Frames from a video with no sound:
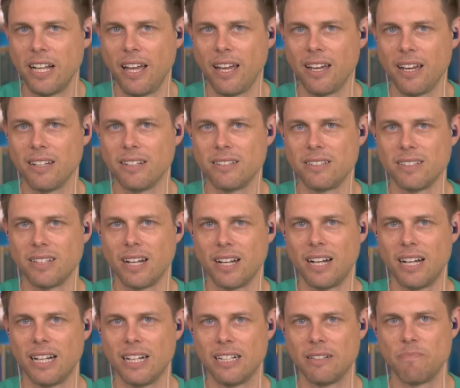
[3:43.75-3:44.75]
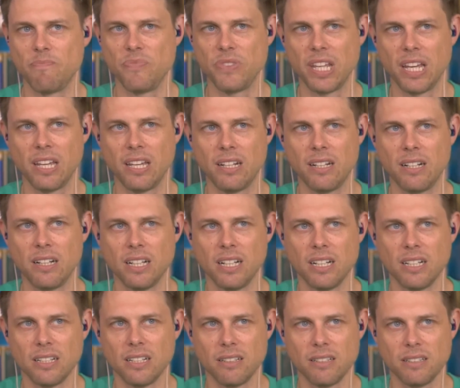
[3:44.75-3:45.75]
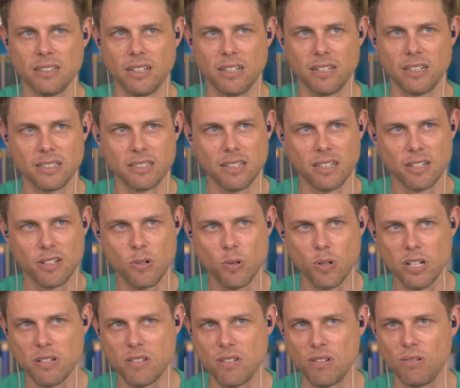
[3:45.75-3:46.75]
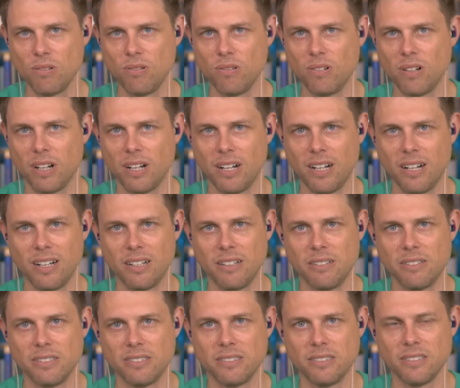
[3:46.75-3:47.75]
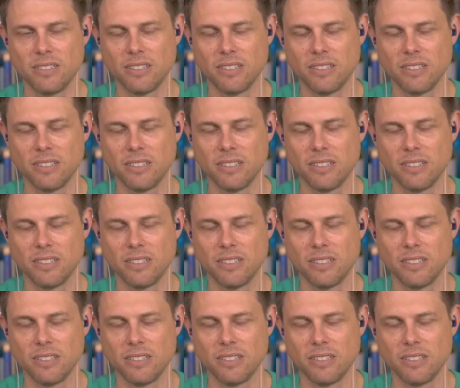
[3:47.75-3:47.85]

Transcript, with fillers: And, uh, and uh, according to uh,